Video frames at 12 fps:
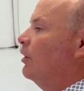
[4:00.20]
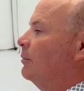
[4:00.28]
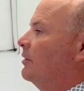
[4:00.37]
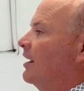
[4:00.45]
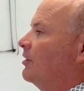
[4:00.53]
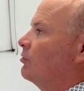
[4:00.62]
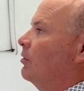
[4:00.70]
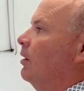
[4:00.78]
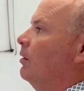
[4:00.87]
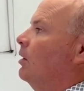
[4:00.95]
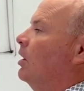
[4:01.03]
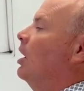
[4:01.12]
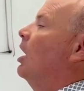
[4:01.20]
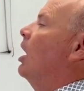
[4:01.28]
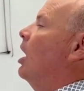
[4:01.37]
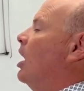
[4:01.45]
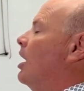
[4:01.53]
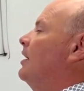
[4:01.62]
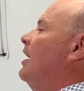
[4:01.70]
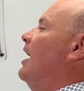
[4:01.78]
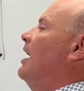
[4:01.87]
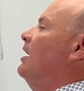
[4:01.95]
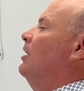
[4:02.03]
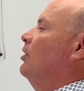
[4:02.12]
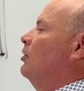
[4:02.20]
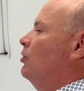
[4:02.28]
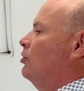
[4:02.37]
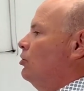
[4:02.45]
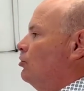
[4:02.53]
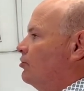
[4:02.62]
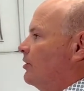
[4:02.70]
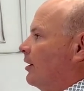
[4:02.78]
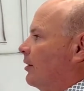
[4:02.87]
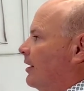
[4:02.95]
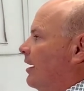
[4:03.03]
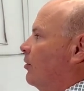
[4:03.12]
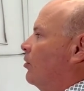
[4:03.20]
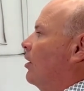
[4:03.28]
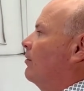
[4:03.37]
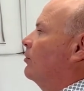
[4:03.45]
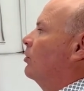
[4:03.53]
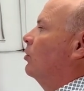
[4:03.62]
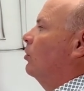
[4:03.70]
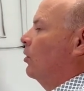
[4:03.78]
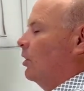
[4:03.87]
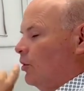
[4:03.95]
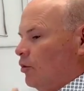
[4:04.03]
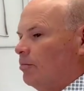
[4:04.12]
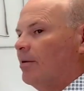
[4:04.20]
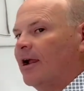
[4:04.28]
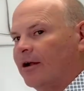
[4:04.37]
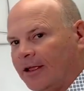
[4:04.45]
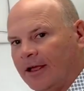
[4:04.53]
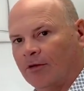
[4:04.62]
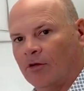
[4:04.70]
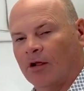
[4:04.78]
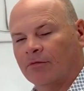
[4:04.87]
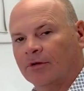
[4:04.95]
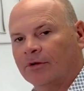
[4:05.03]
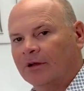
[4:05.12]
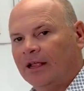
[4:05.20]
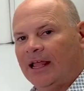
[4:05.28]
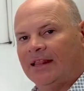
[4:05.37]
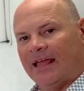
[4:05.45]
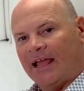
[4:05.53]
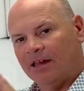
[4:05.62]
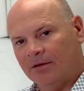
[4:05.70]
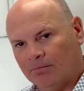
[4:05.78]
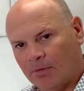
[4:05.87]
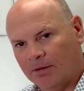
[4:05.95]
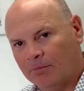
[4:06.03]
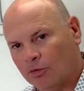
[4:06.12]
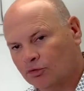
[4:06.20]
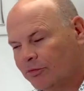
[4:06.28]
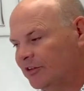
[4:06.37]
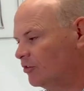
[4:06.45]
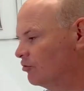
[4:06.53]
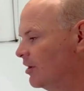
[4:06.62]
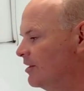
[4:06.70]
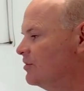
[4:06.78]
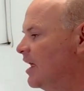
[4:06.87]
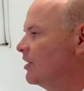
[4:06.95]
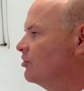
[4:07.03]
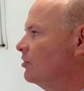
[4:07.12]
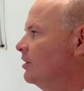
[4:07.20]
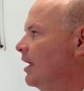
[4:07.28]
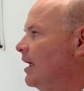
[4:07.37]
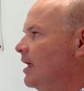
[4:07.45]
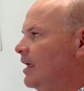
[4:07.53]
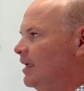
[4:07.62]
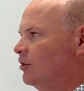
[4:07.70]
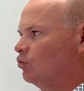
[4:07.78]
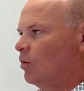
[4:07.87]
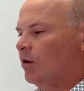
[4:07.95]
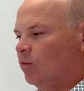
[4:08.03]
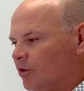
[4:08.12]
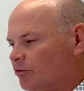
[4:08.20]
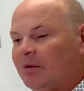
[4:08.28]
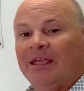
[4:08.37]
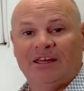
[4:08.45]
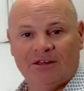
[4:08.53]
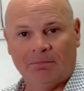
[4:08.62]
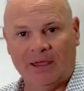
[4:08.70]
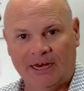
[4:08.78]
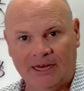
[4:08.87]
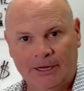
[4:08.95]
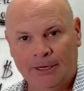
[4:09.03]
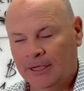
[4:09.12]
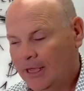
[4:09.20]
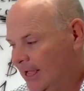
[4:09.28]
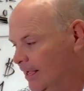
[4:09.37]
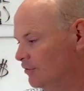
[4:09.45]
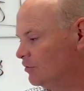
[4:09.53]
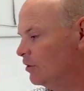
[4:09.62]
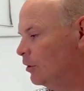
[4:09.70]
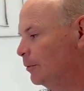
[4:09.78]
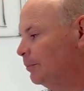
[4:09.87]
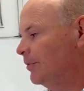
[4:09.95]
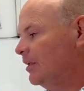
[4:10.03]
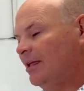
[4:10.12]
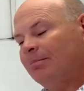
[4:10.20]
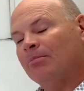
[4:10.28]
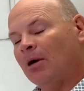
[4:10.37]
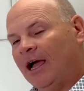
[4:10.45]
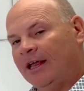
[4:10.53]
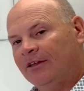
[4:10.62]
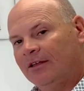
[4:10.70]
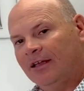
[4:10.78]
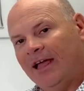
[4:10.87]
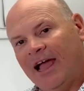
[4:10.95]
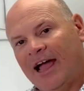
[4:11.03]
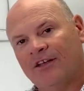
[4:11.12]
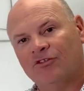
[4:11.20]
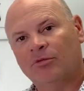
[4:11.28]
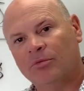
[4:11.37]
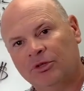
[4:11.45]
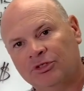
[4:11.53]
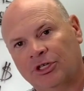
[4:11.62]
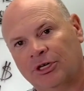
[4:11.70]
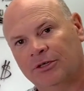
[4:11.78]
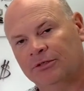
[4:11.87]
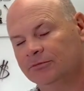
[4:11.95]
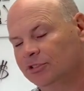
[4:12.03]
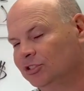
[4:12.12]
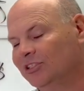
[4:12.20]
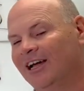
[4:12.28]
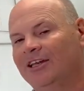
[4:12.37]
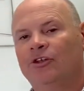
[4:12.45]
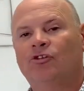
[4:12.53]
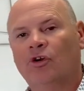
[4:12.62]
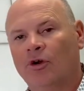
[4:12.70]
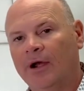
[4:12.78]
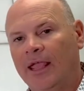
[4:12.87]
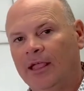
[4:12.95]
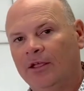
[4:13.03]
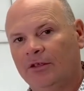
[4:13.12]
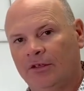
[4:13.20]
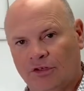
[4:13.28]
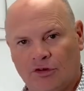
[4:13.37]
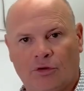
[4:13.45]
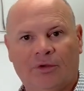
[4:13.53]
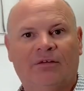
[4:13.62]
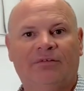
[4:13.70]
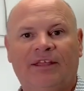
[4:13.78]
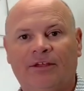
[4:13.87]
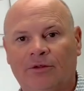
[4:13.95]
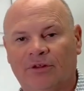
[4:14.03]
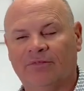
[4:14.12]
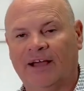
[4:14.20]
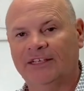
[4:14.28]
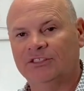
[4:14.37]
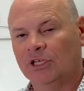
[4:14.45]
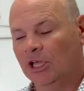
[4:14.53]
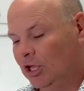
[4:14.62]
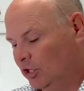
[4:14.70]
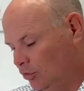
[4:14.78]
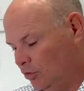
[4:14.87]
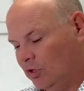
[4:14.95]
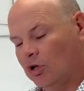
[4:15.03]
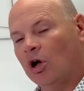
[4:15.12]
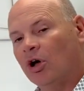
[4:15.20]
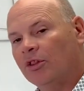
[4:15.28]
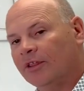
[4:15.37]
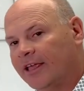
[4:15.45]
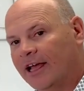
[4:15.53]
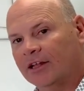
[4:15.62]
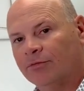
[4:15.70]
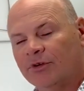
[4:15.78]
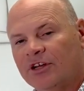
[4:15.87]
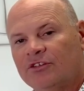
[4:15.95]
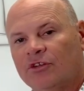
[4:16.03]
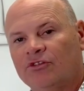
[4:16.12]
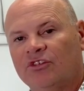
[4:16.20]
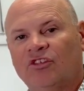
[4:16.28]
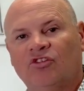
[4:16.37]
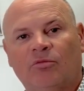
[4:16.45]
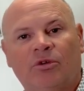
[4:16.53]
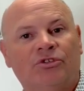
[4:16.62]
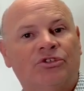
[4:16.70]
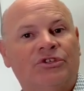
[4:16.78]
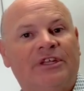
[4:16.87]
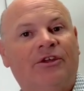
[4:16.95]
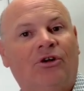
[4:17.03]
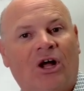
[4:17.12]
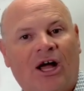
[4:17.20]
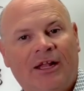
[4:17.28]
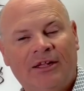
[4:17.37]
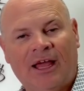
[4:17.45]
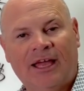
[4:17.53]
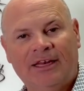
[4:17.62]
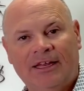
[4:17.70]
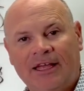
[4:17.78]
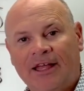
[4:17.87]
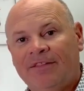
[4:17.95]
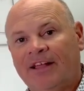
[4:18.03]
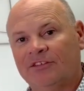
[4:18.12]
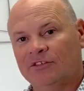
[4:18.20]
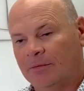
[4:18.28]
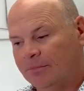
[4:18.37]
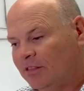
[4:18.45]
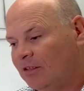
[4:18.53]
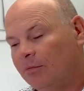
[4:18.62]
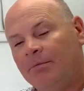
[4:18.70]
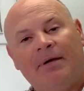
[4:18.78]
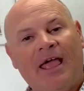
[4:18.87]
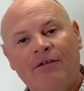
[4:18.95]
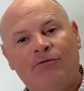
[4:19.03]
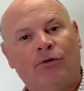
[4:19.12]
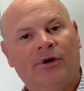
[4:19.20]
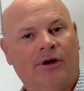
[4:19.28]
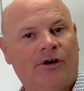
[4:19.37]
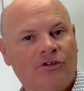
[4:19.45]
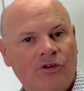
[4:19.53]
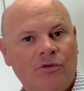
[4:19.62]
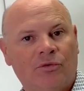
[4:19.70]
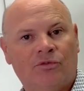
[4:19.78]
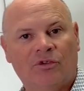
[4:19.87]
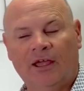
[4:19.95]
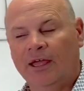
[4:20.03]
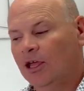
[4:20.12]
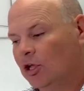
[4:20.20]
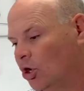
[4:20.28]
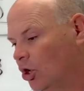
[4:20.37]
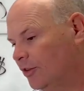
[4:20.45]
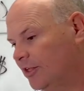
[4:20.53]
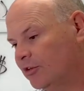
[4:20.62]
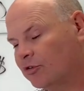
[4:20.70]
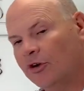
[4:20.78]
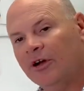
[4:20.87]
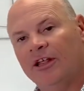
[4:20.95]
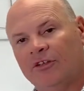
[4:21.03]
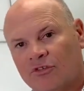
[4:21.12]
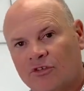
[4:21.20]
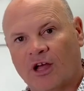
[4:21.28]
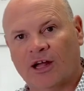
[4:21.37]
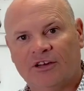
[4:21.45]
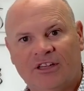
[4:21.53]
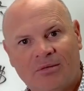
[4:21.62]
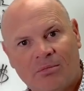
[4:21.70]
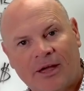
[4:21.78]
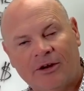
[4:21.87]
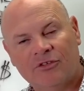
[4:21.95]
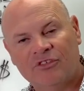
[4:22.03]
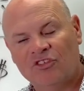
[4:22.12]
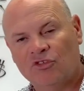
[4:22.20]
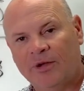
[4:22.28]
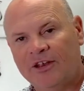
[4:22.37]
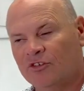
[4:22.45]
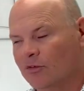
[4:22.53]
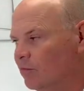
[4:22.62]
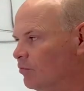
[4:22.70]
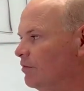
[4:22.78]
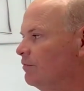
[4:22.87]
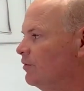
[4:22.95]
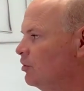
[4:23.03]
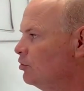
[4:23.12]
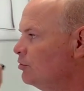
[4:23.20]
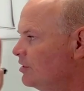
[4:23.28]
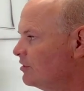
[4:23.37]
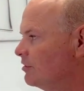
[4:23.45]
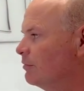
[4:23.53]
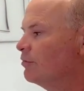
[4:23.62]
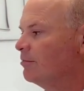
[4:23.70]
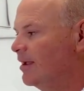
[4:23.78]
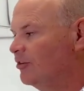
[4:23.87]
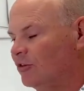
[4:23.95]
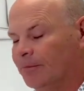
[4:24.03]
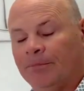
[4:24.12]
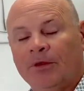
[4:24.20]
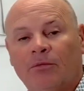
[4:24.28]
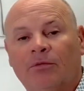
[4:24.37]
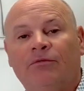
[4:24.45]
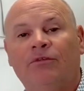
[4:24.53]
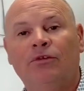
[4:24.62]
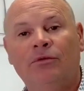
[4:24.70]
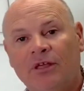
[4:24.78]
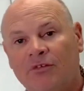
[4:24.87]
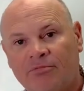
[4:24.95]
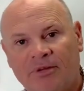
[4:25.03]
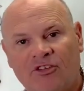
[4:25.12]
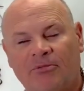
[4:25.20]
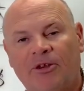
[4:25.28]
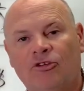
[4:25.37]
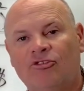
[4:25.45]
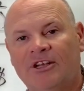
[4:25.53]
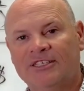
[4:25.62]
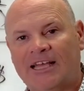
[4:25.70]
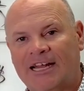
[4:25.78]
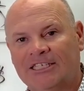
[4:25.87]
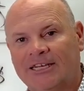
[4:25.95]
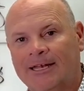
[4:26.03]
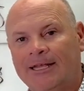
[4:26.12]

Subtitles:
opened escrow on a new seller counteroffer or a new buyer counteroffer. And that, in my most recent transaction, is what was being debated. And so keep in mind, as a realtor, you're not an attorney. You don't give legal advice. You can call the California Association of Realtors legal hotline. That's something that we pay for in our dues. Call the attorneys, talk to them about your situation, review this information, review the information about your transaction,